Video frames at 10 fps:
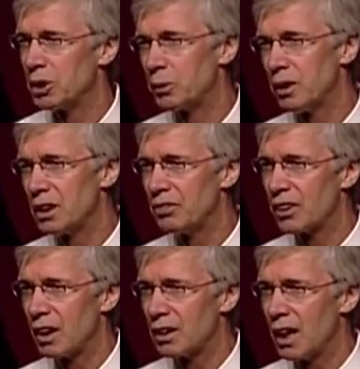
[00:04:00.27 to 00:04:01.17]
was a real
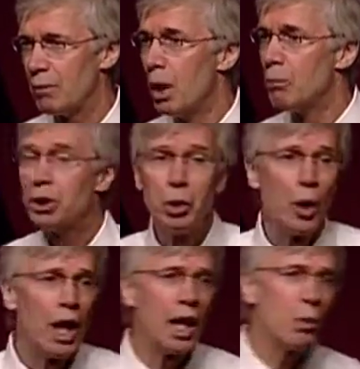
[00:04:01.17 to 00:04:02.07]
difficult time, but
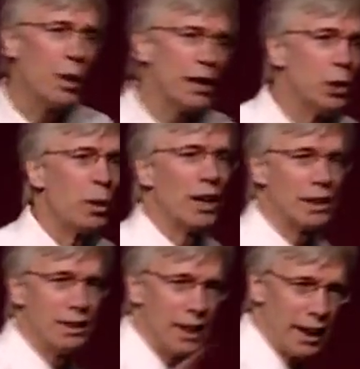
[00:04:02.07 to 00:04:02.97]
you are where you are
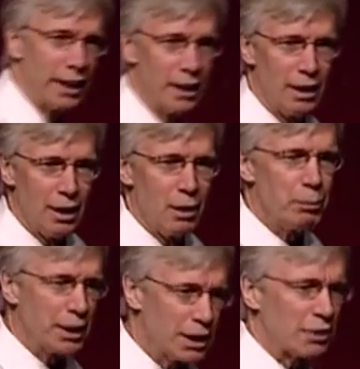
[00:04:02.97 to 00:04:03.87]
today
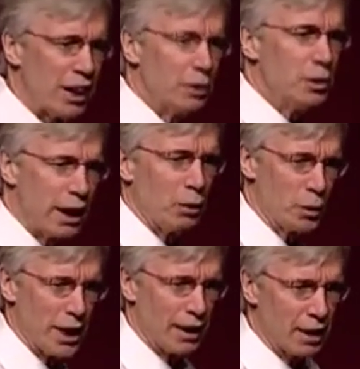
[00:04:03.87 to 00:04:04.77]
because of how you dealt
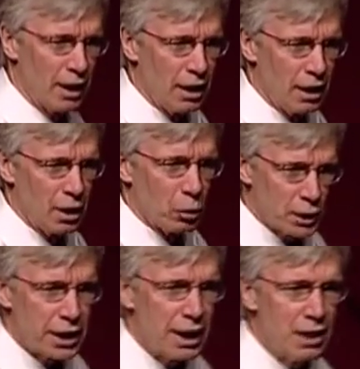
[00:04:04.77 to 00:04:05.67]
with that.
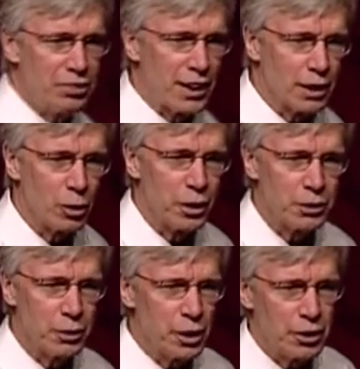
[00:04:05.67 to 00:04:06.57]
Was it any fun in going
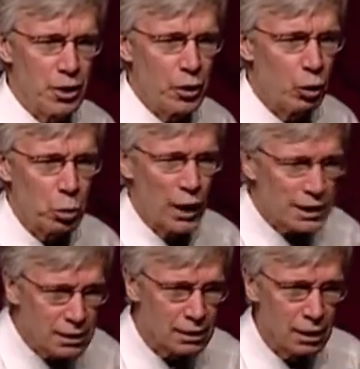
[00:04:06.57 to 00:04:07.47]
through it? No, it
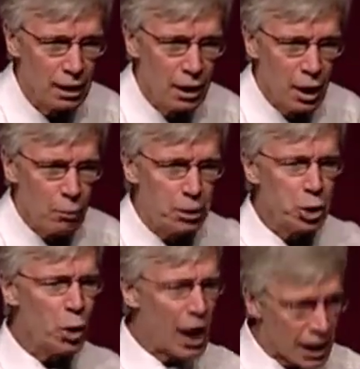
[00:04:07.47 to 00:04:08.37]
wasn't. But
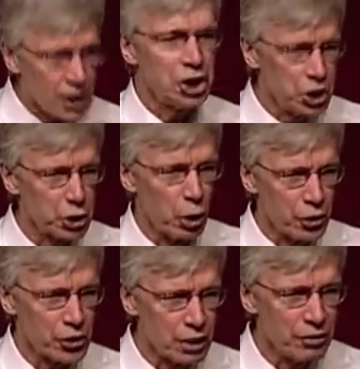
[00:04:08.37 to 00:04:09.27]
you harnessed your
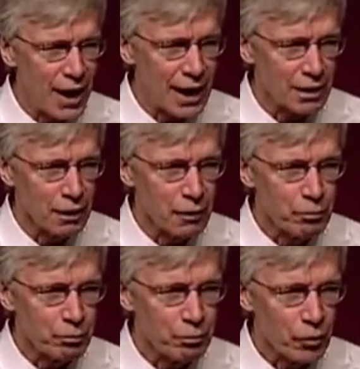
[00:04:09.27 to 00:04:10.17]
own third factor.
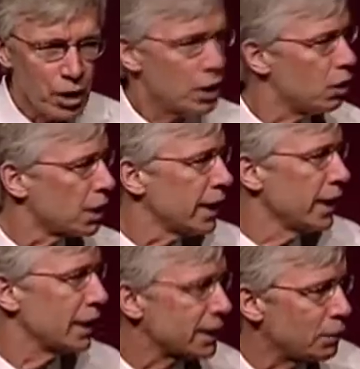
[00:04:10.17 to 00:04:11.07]
You look at
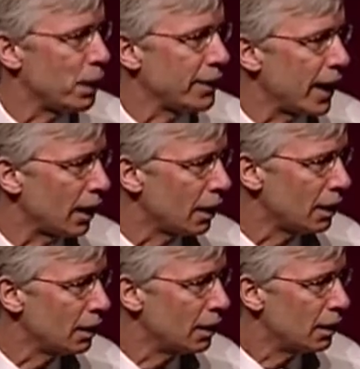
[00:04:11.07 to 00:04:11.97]
Nelson Mandela,
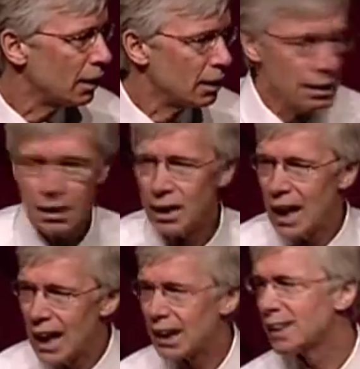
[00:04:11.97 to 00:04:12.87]

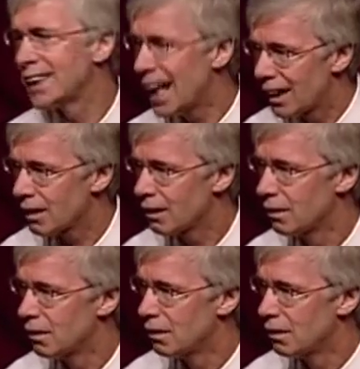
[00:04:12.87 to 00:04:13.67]
Helen Keller,